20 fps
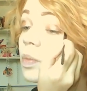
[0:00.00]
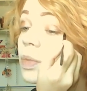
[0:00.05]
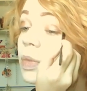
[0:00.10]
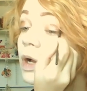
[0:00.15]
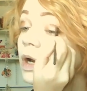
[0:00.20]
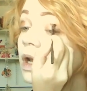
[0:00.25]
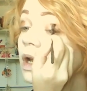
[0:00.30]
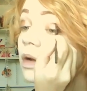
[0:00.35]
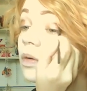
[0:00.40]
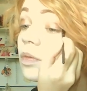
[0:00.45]

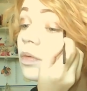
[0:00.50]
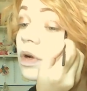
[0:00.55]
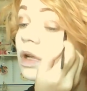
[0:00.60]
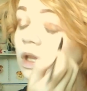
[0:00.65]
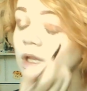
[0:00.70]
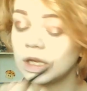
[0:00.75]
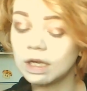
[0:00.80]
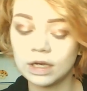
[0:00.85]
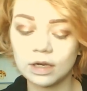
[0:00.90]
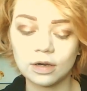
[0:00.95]
but it
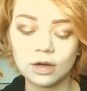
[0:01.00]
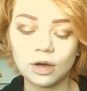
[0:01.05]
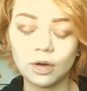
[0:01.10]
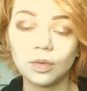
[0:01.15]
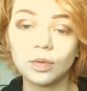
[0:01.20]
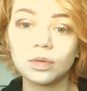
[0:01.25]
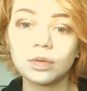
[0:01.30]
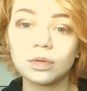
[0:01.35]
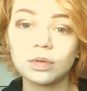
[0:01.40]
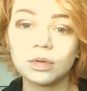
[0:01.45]
really,
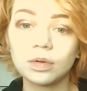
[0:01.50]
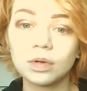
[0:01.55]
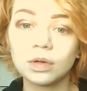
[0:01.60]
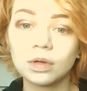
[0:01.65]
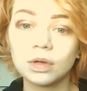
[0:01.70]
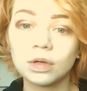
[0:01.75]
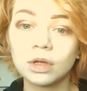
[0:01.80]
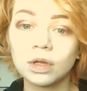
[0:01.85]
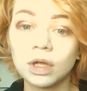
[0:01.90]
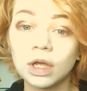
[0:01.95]

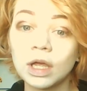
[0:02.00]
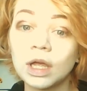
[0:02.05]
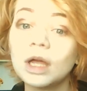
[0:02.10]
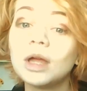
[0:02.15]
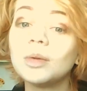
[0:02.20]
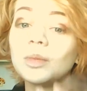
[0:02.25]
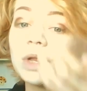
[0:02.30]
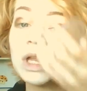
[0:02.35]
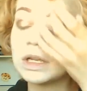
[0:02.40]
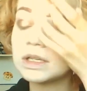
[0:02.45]

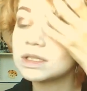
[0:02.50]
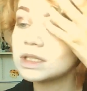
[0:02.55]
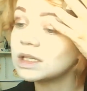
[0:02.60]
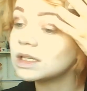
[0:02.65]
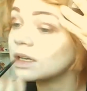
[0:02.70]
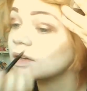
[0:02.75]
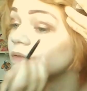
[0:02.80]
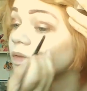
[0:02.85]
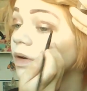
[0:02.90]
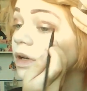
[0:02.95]
it makes a
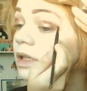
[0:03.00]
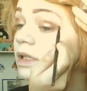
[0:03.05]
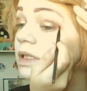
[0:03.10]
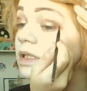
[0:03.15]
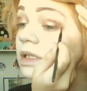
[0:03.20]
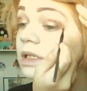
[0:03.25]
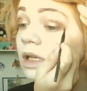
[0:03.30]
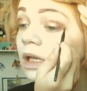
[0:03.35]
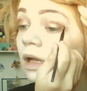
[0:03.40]
difference.